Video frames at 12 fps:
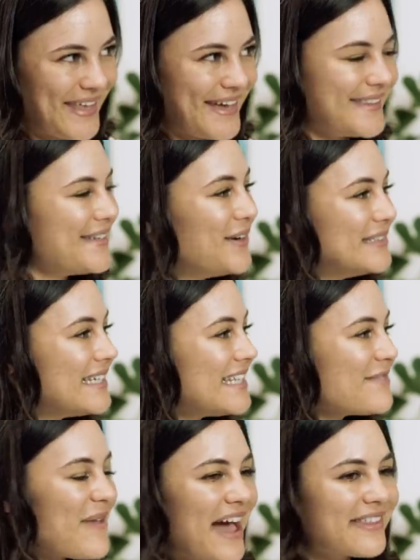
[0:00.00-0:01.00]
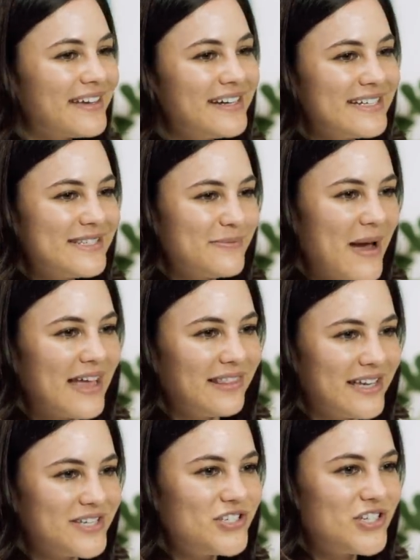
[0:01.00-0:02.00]
Yeah, the only thing back there is my
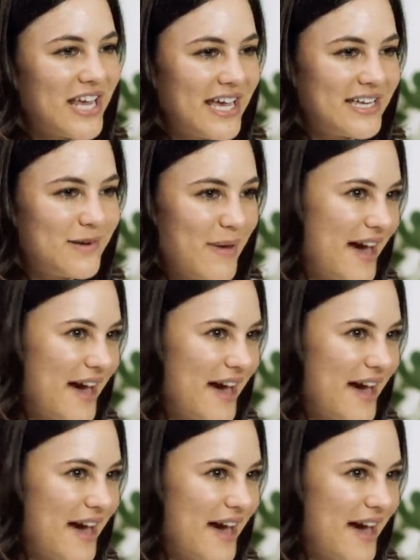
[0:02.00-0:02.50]
lunch and